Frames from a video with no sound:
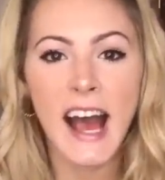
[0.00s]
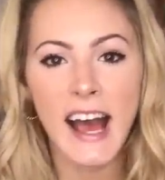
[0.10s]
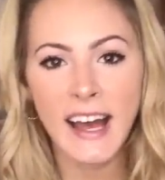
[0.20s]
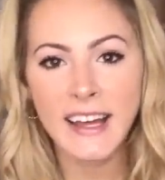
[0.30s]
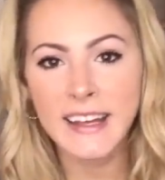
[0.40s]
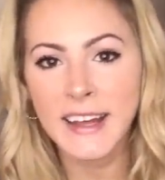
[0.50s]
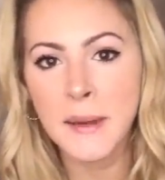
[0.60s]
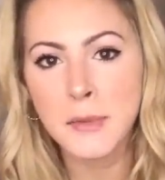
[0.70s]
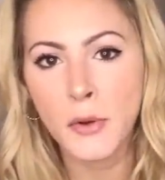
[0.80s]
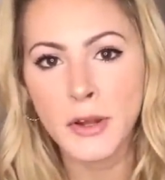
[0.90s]
I
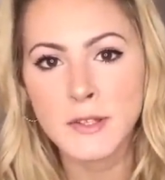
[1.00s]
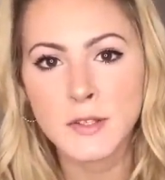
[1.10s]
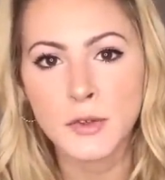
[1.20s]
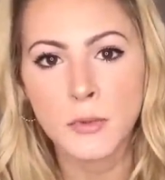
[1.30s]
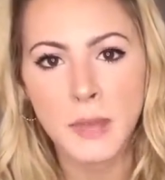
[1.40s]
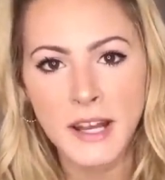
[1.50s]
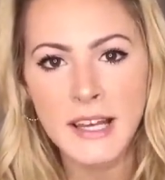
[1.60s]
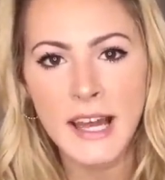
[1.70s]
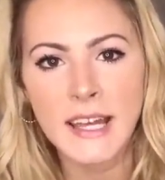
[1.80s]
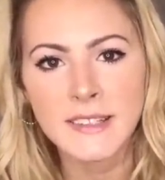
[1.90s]
am going to pick a
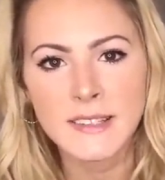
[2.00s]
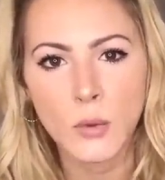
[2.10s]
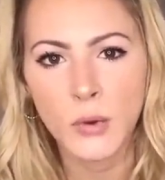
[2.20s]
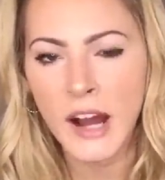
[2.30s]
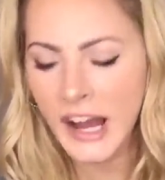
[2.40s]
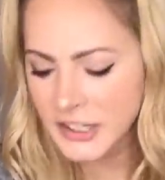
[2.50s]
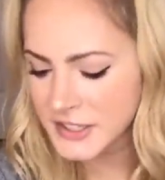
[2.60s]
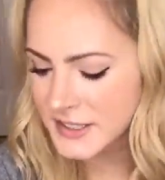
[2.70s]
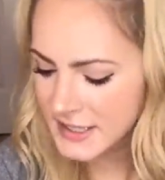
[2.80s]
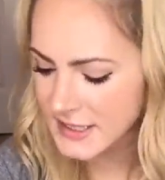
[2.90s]
night where I
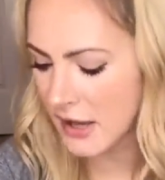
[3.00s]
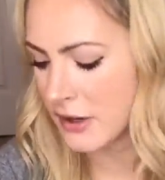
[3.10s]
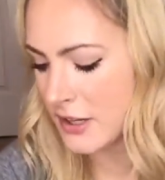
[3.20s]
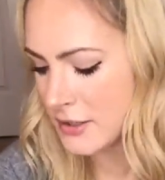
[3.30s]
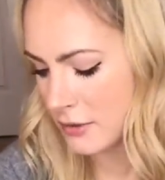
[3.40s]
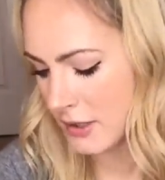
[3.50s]
just sit down and do